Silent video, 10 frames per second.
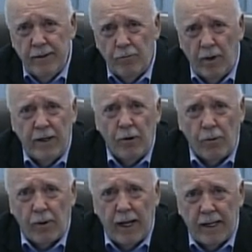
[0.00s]
We
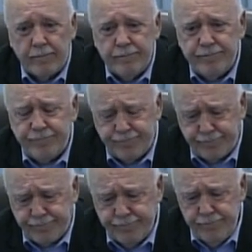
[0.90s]
know that,
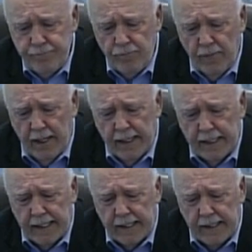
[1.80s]

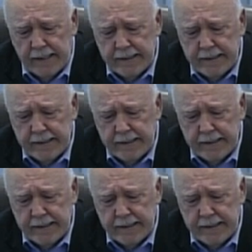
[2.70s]
and uh,